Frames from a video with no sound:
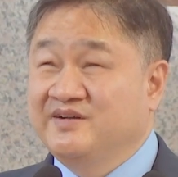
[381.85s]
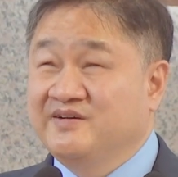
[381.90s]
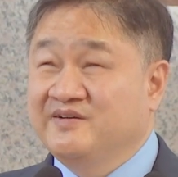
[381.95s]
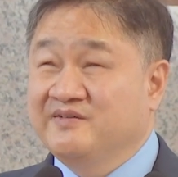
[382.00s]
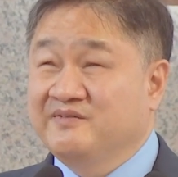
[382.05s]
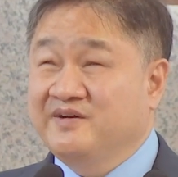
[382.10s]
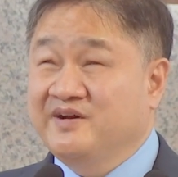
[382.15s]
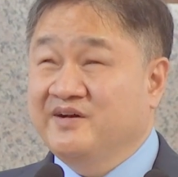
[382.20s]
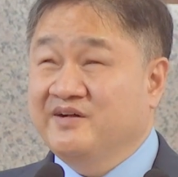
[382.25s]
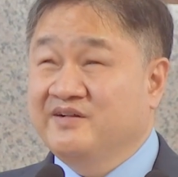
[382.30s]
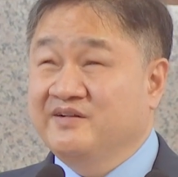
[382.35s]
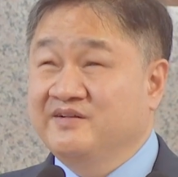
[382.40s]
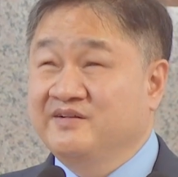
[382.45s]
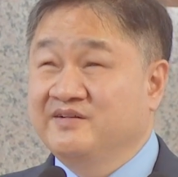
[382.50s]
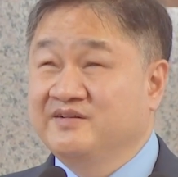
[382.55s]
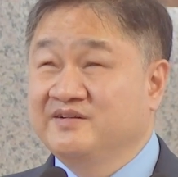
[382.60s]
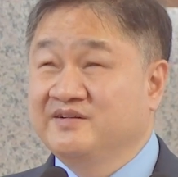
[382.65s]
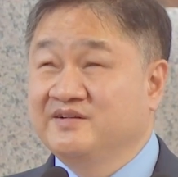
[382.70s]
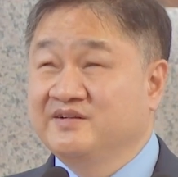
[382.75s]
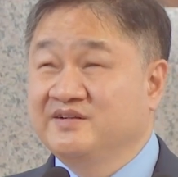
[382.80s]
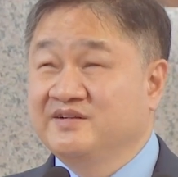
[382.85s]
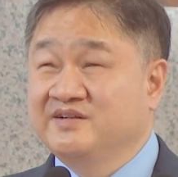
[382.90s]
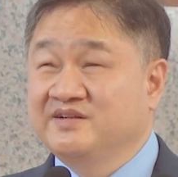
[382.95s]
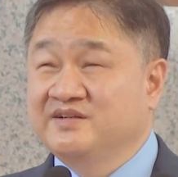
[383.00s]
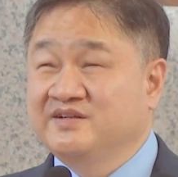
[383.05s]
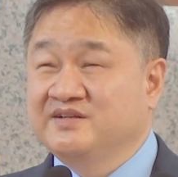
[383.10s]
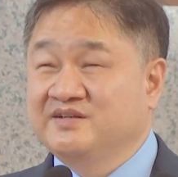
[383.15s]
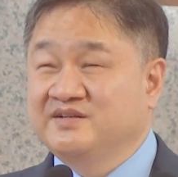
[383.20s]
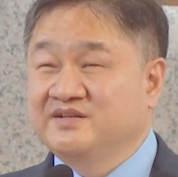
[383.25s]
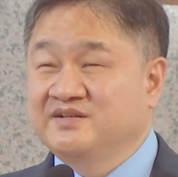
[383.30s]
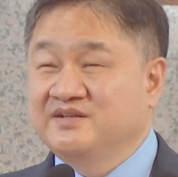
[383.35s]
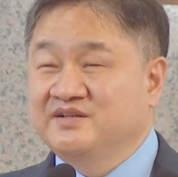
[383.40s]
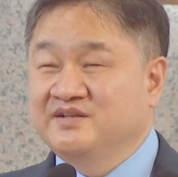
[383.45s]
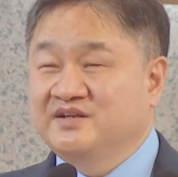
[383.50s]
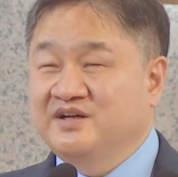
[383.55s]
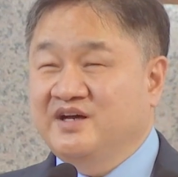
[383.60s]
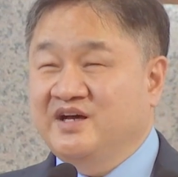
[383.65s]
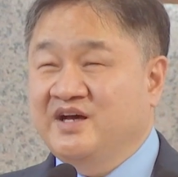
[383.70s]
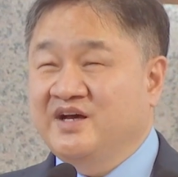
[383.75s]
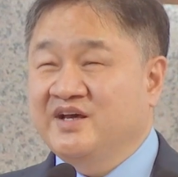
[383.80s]
Well,
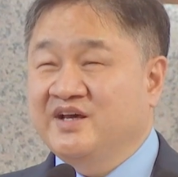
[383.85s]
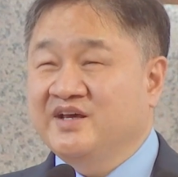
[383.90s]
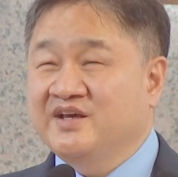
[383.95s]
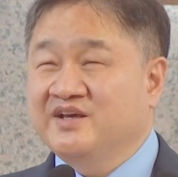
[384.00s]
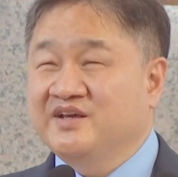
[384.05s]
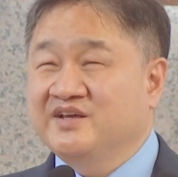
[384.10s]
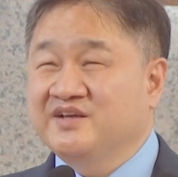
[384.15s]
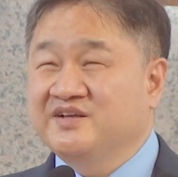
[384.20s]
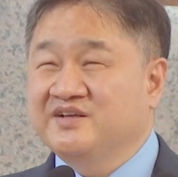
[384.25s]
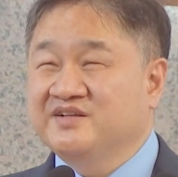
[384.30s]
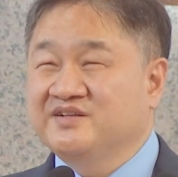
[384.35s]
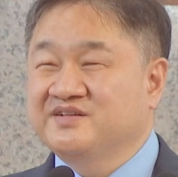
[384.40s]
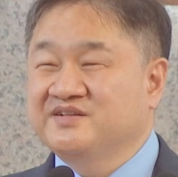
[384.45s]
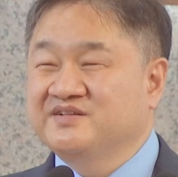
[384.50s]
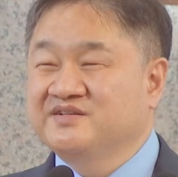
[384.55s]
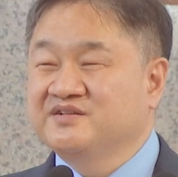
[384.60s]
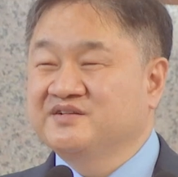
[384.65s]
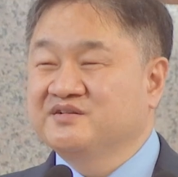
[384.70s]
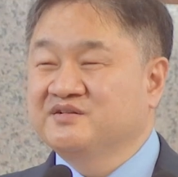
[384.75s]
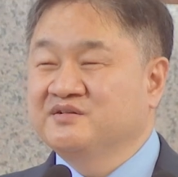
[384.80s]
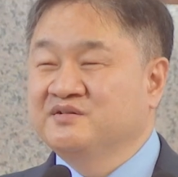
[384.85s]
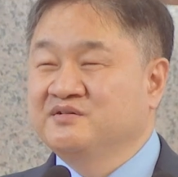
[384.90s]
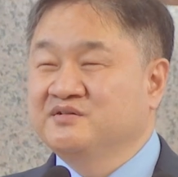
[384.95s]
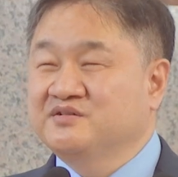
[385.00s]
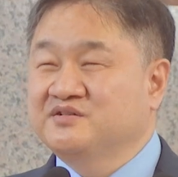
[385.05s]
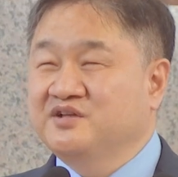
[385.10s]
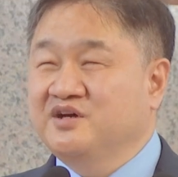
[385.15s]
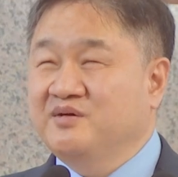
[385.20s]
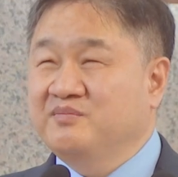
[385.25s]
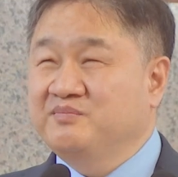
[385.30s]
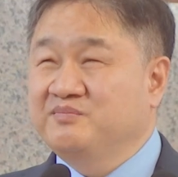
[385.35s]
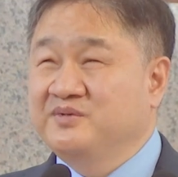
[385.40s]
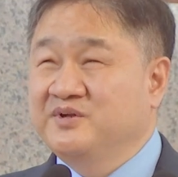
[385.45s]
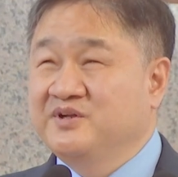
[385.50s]
I looked up